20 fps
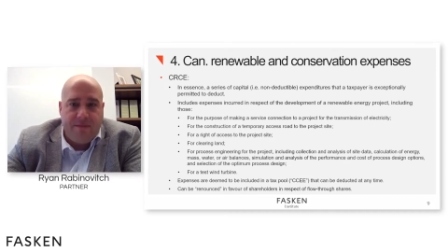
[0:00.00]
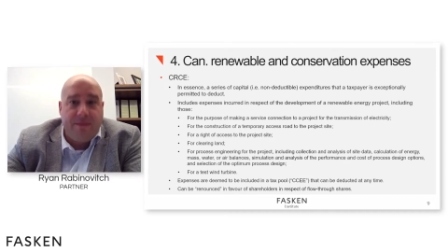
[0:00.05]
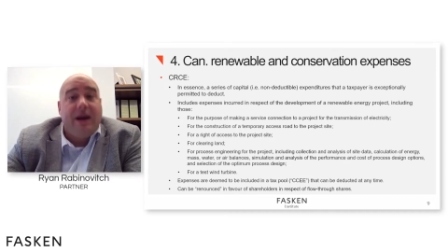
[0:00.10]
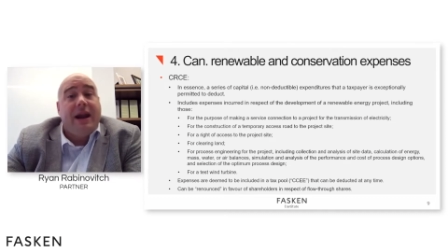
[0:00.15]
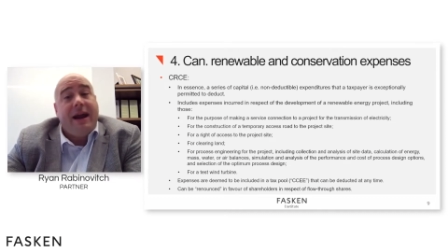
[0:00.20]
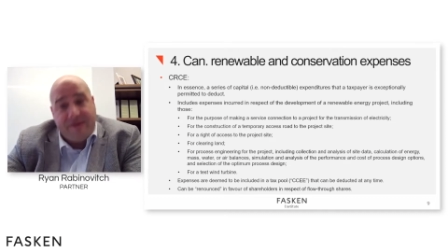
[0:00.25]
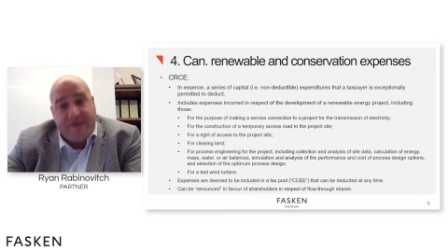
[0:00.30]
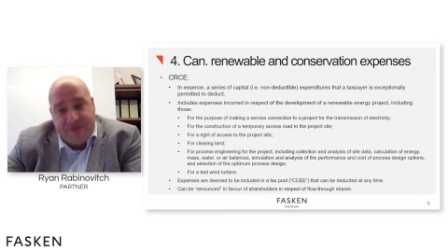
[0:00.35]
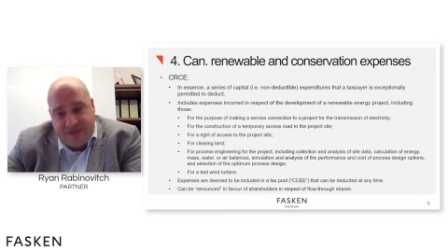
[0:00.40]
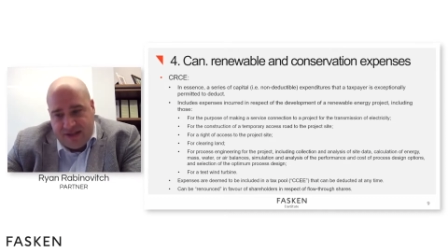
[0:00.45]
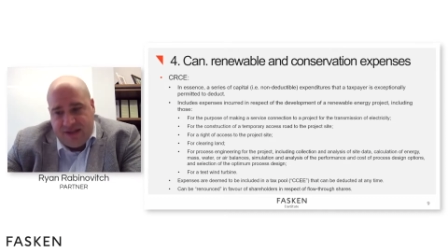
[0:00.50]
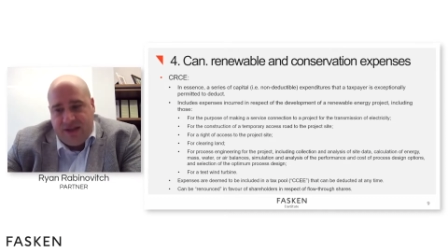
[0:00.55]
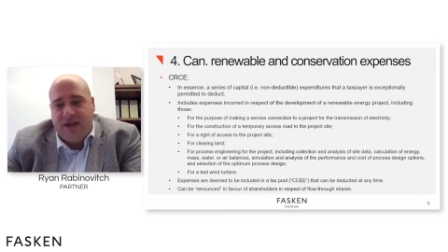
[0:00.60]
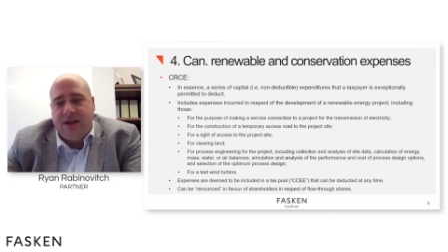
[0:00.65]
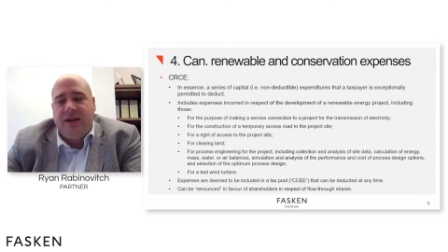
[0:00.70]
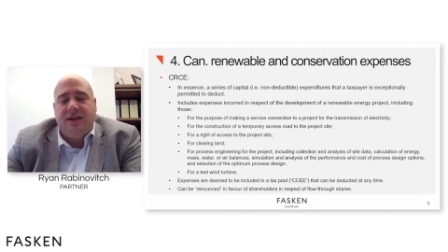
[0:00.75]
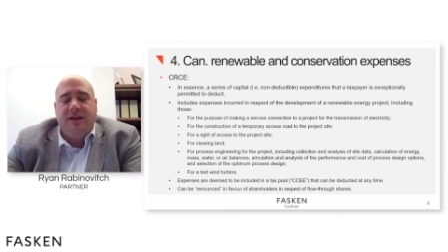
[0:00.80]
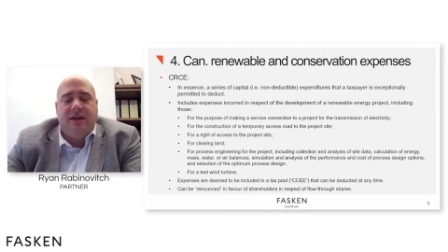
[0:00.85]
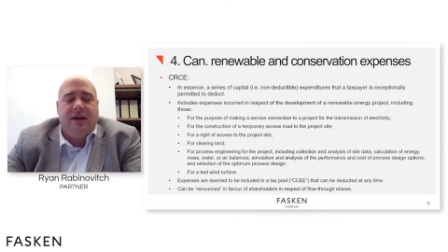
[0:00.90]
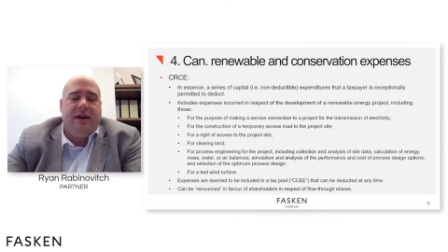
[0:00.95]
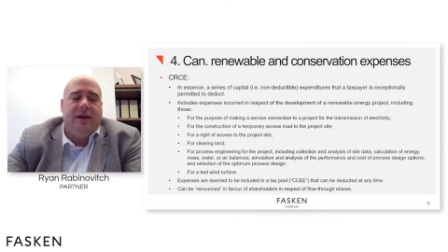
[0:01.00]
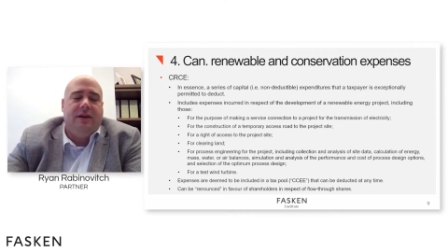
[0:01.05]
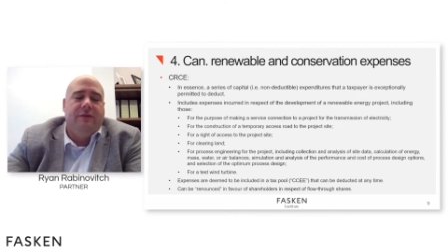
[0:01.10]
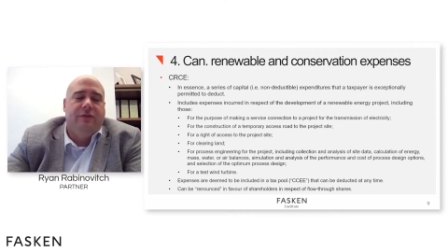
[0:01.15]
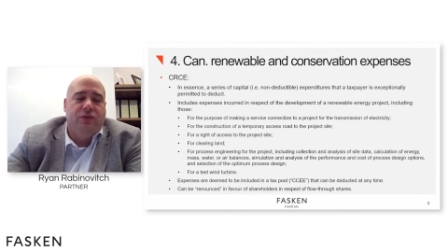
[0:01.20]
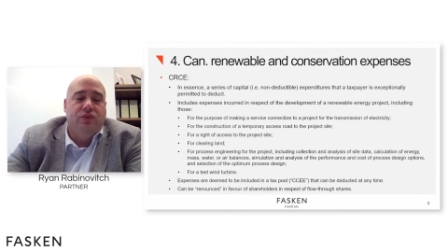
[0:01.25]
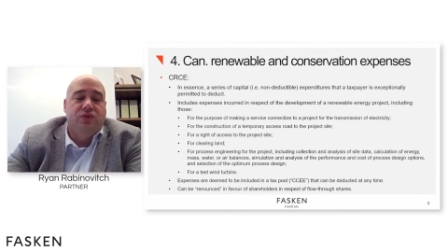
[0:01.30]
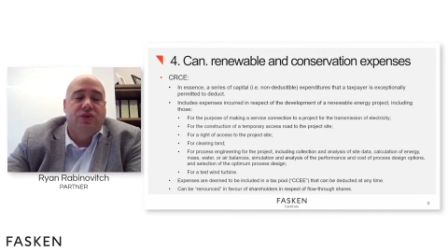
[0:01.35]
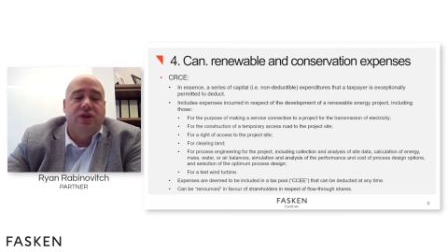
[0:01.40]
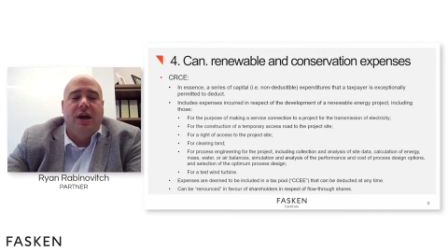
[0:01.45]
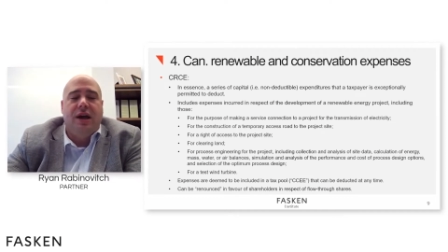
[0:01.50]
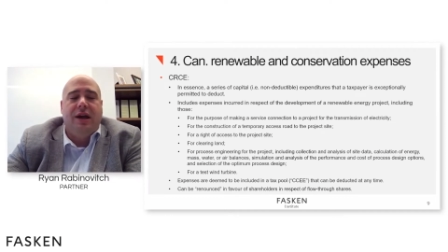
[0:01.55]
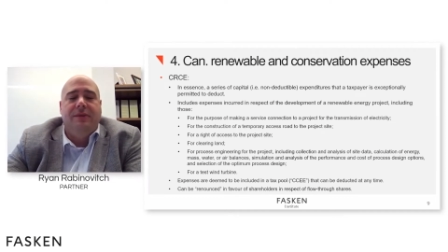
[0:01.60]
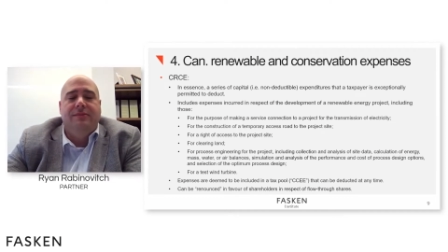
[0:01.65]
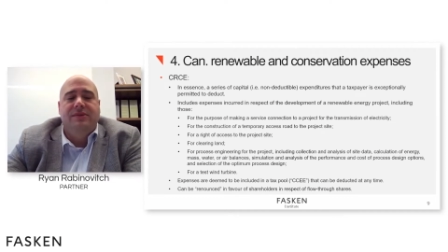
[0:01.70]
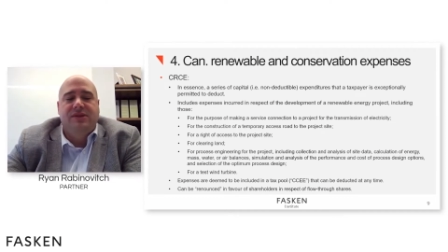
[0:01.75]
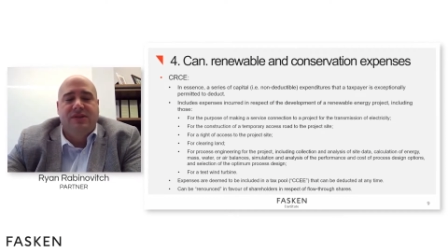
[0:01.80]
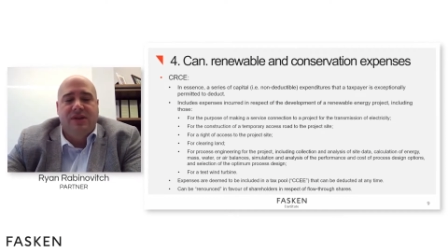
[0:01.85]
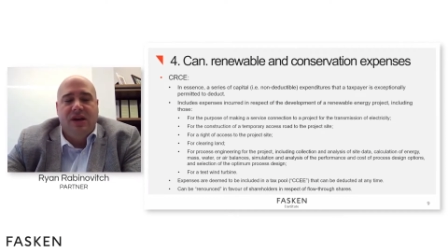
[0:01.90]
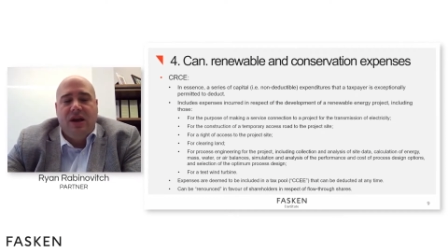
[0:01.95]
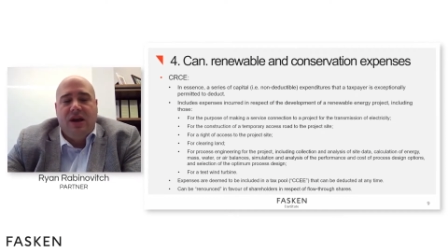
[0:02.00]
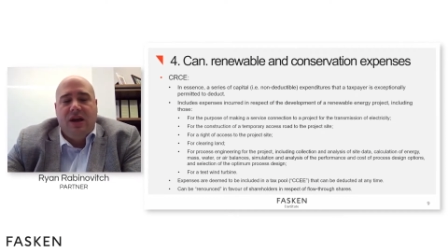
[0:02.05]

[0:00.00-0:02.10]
but I have seen it a few times,